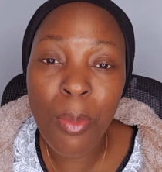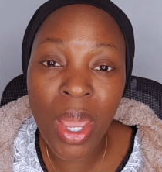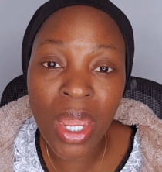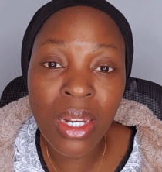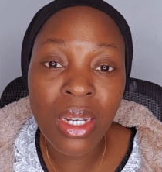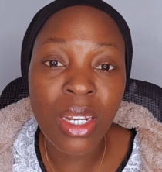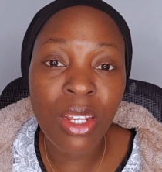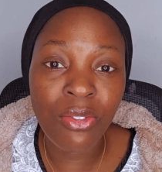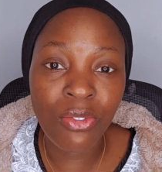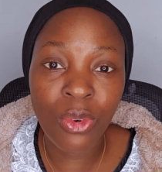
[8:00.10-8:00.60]
they are
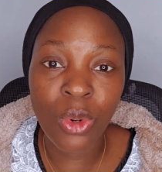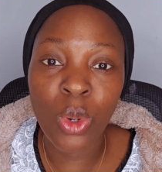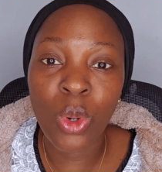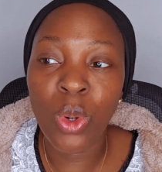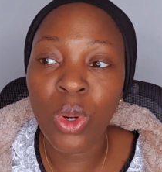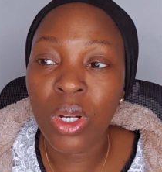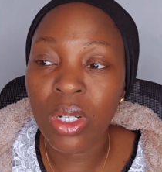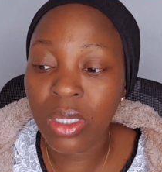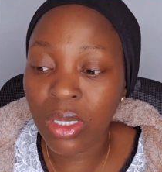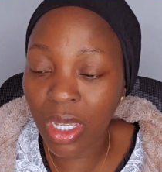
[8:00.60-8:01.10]
mainly
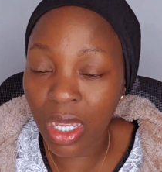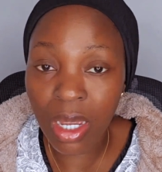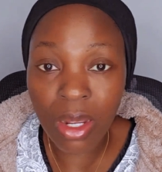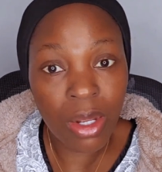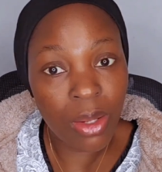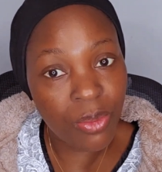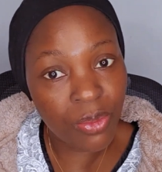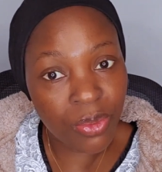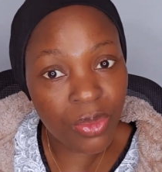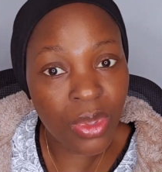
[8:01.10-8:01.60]
for,
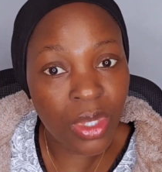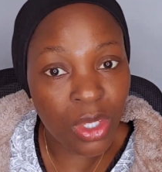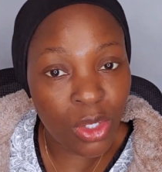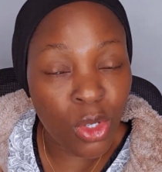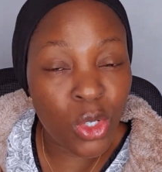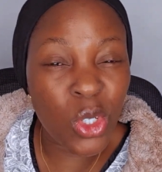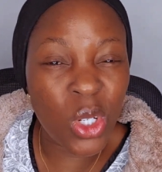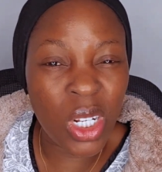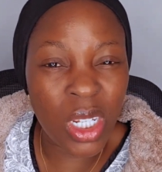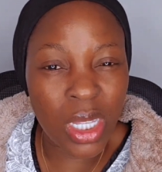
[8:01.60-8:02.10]

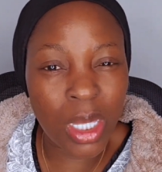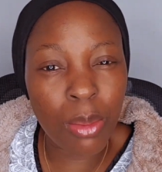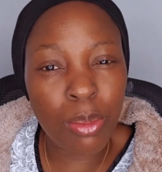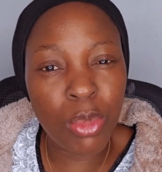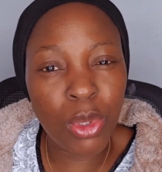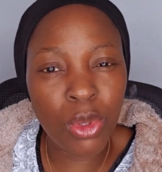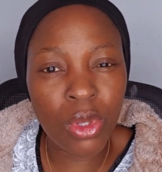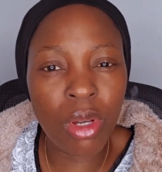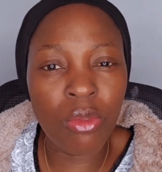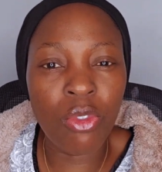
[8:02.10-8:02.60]
usually
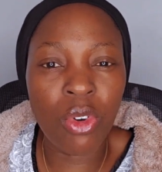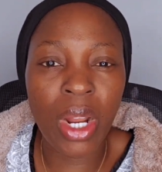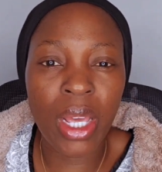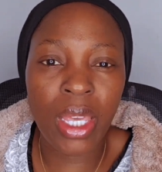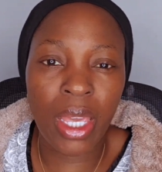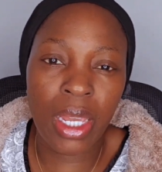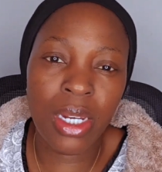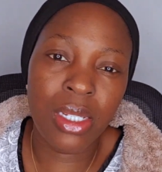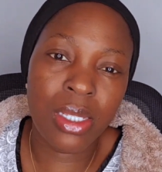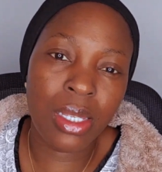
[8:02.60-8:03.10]
they build
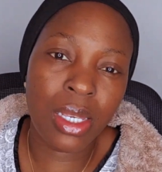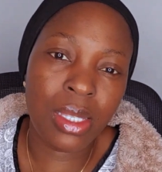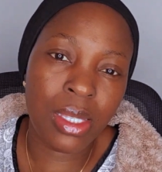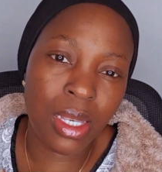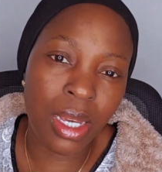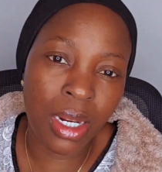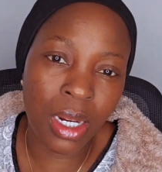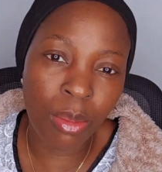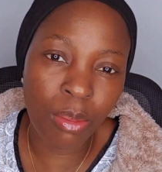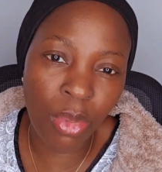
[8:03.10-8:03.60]
them for like age
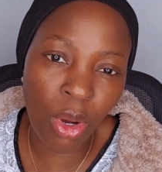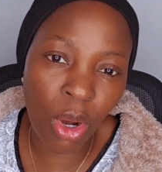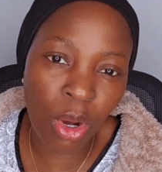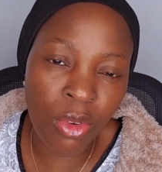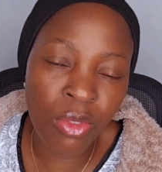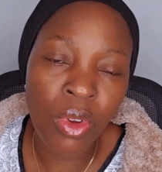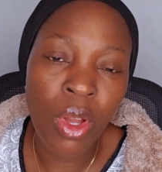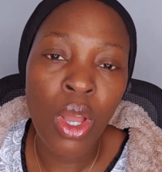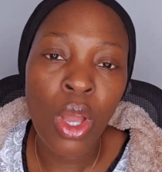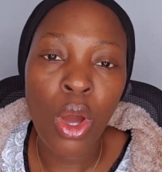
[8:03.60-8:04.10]
60 and
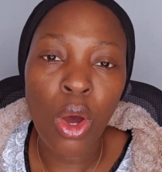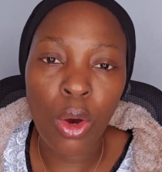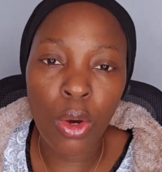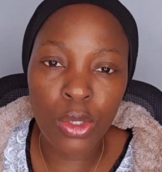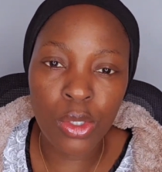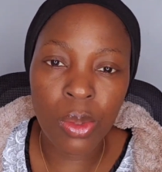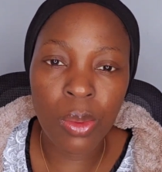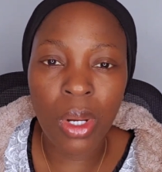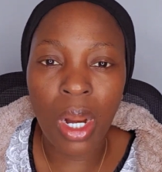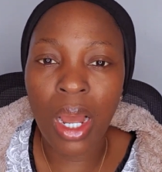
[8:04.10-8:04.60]
above,
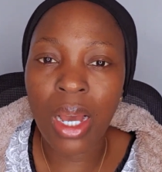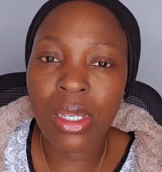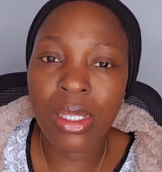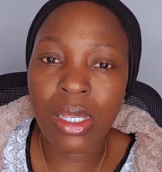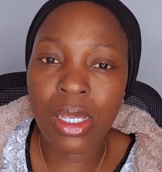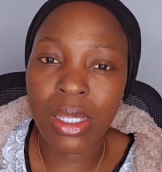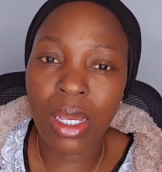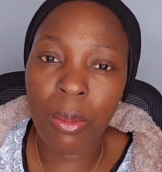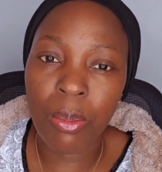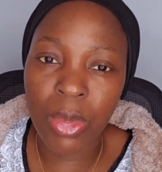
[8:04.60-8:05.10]
or someone
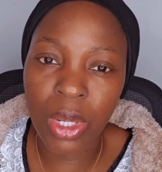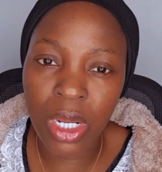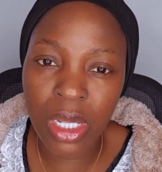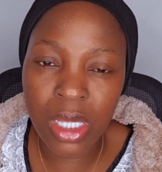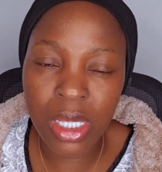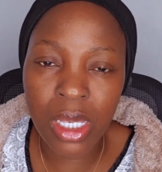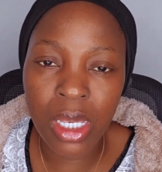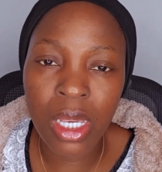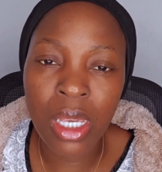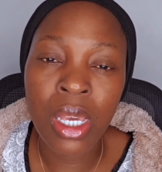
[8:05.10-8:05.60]
that has
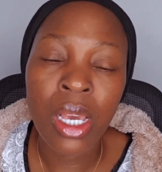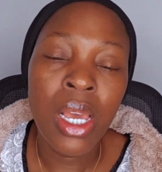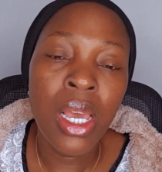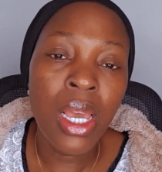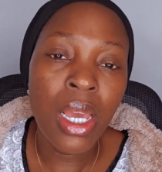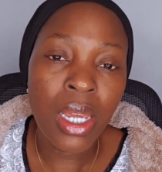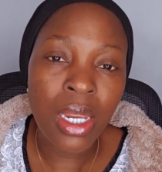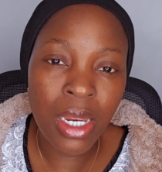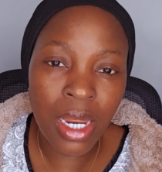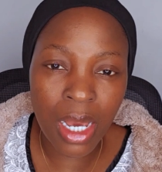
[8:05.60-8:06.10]

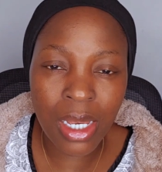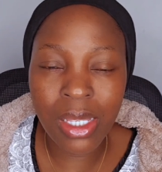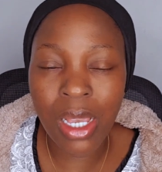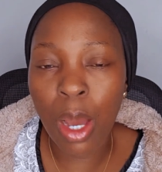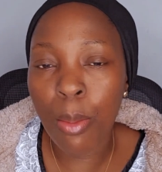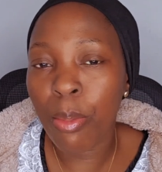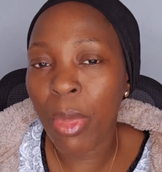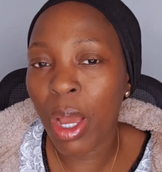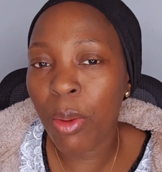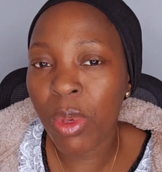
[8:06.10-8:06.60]
disability.
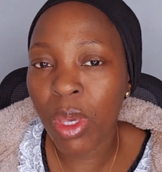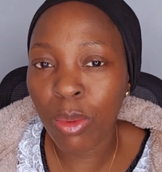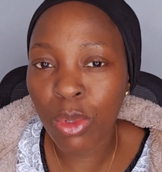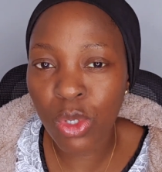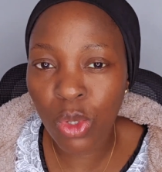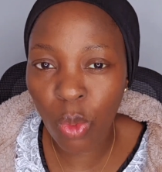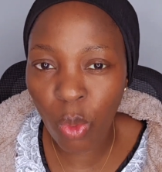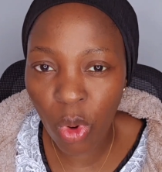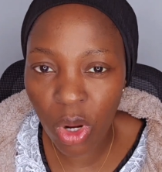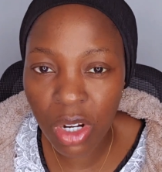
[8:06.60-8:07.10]
Yes, I might
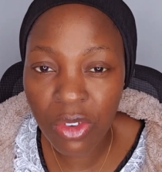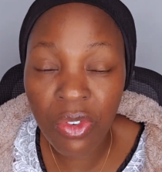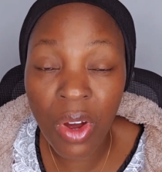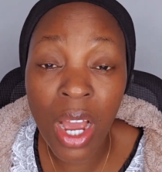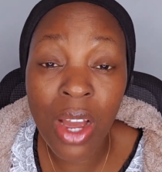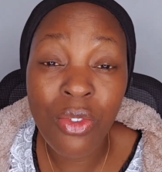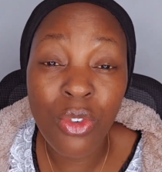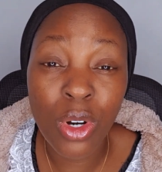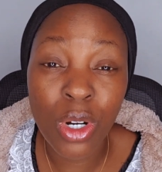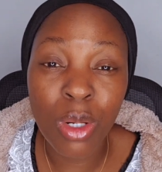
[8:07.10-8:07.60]
be able to
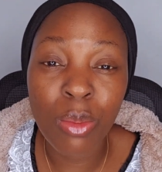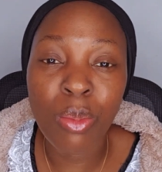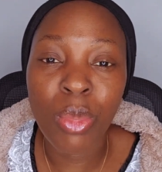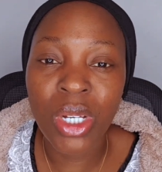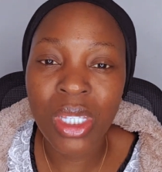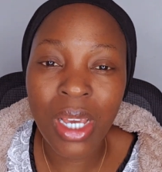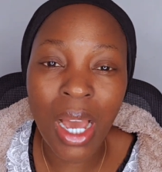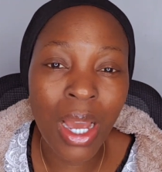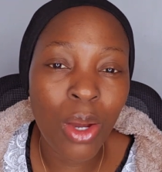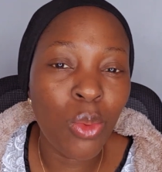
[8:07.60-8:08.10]
qualify for
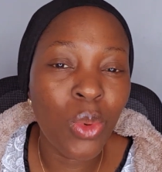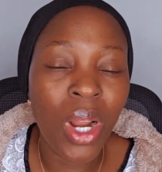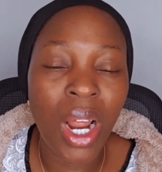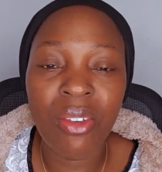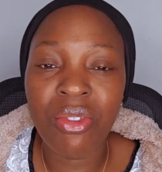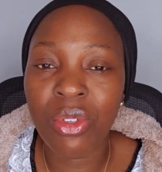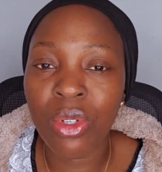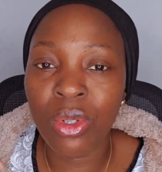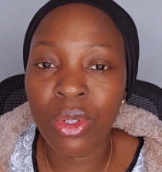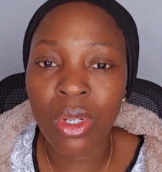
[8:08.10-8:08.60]
it, but I
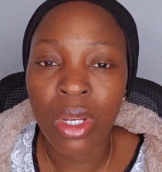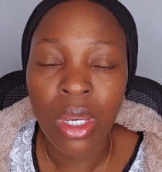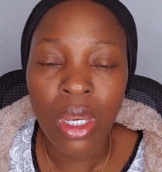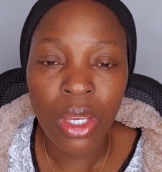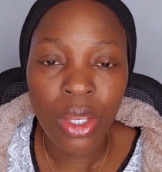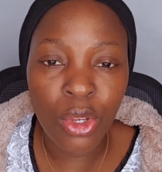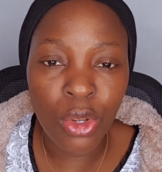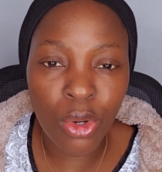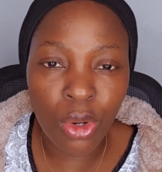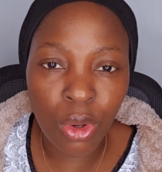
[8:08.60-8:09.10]
would have
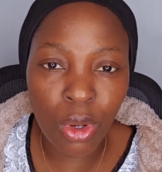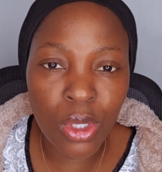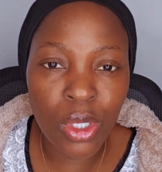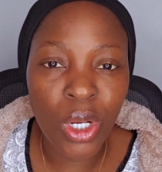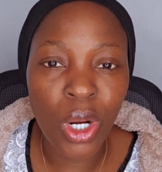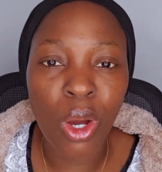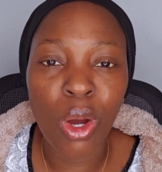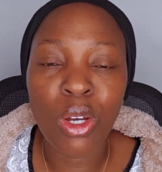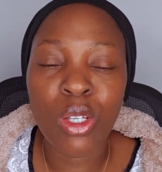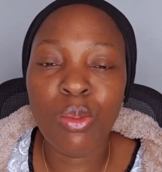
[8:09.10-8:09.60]
to,
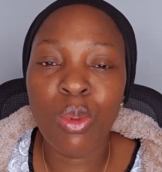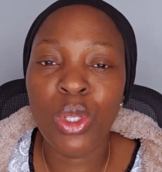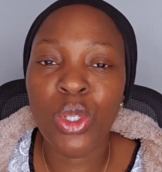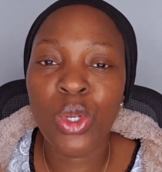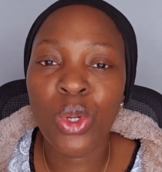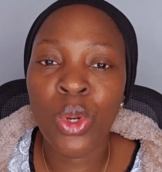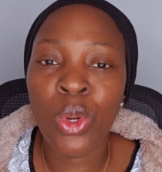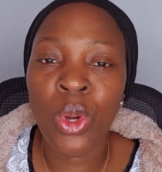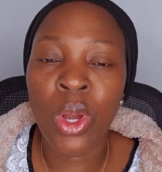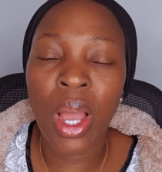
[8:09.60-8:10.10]
go to the
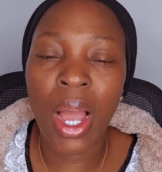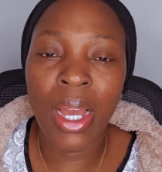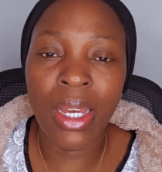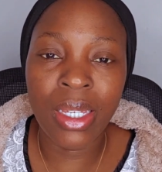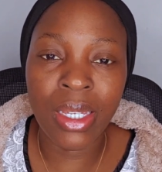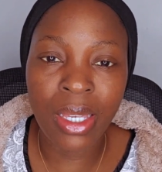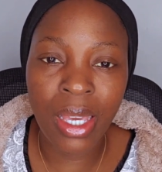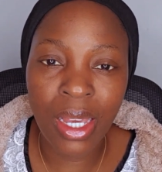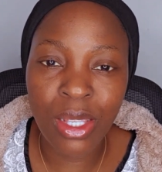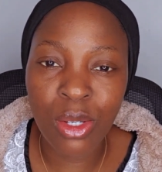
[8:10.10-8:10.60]
hospital
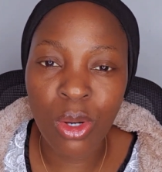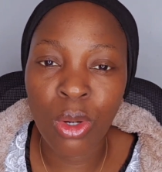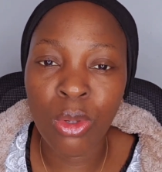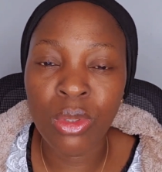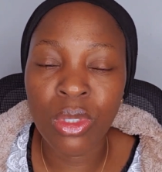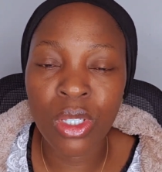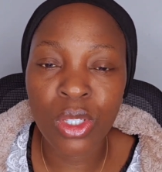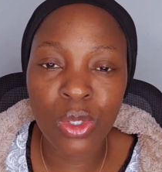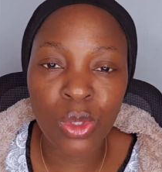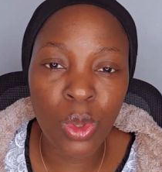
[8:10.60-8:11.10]
and
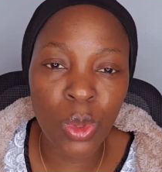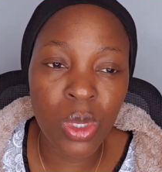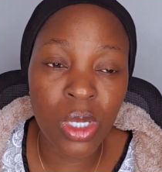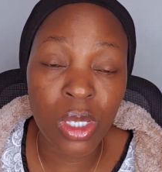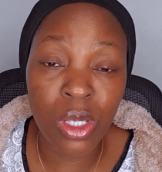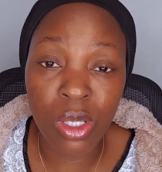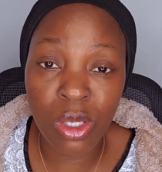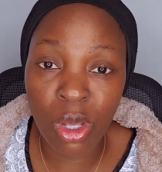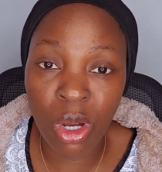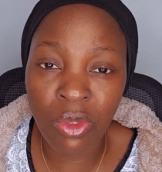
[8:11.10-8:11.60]
get all these
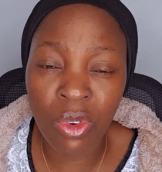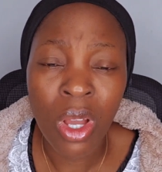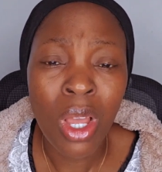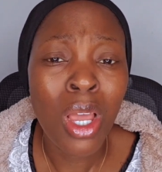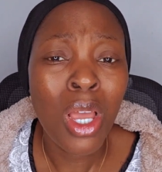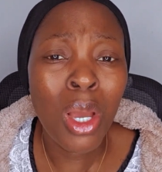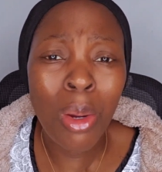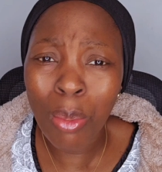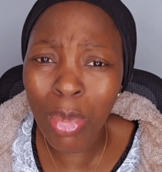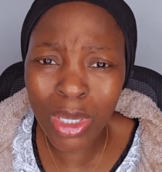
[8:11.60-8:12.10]
notes and
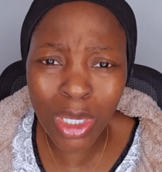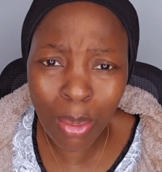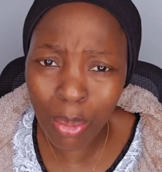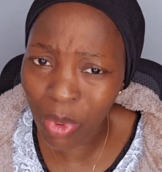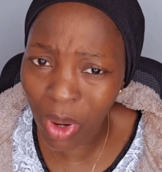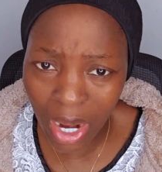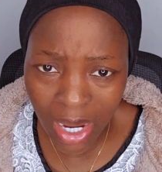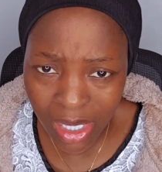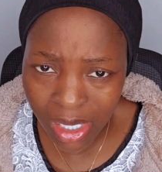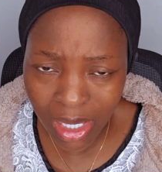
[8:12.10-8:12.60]
stuff.
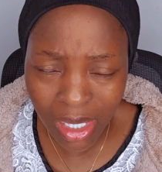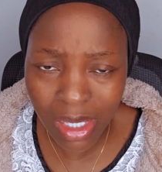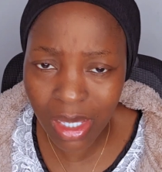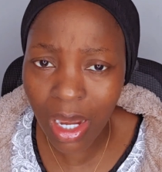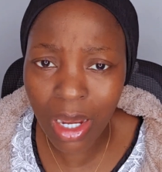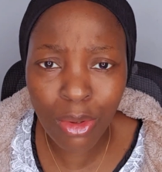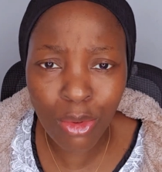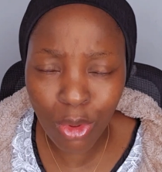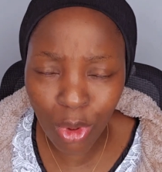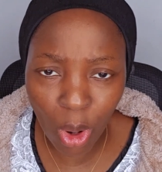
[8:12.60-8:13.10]
But the
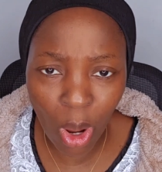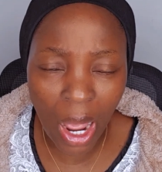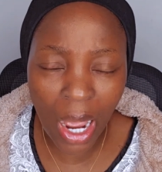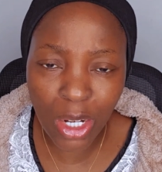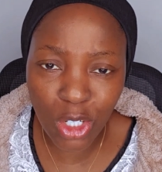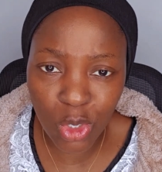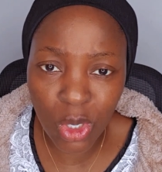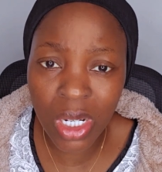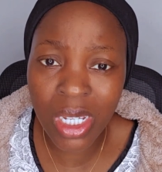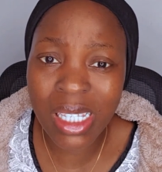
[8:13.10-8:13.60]
prices are
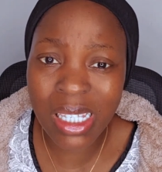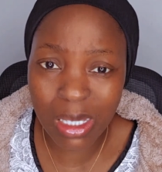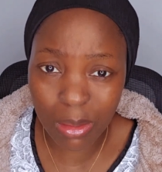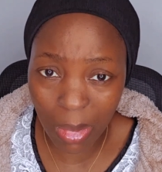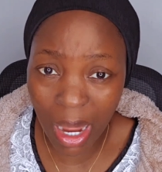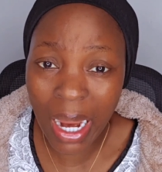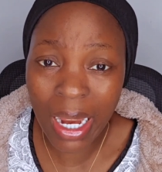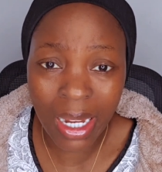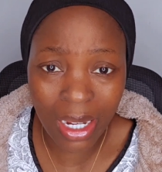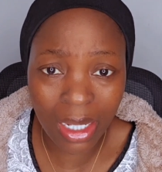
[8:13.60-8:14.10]
not actually
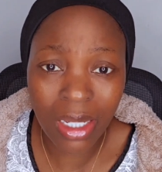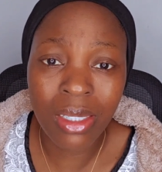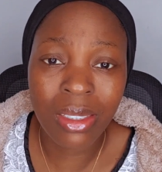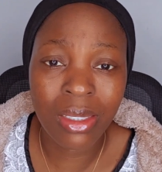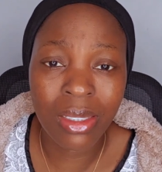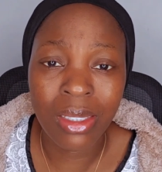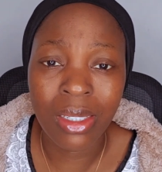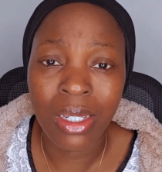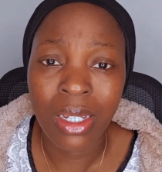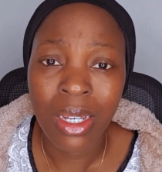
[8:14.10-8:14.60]

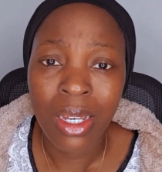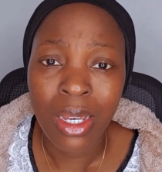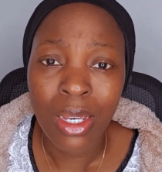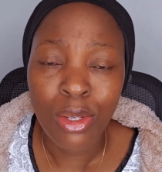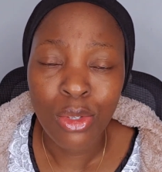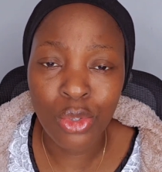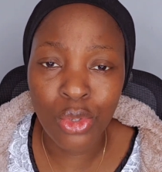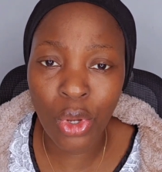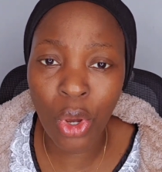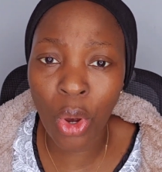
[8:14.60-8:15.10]
smiling.
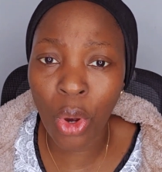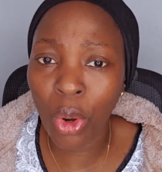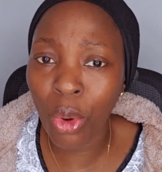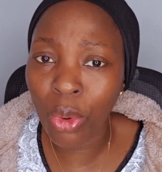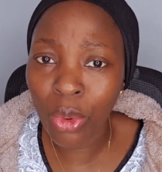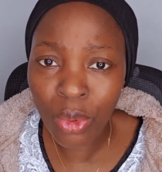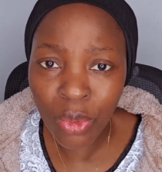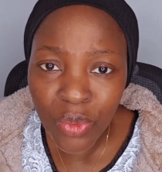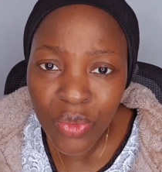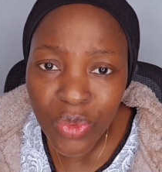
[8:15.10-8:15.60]

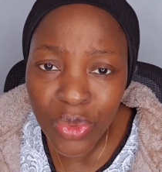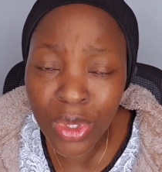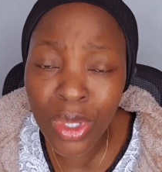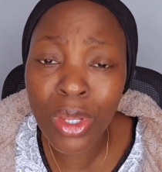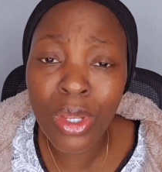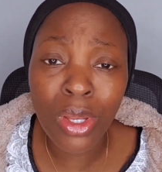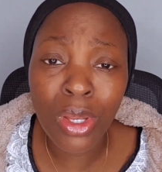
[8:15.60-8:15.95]
So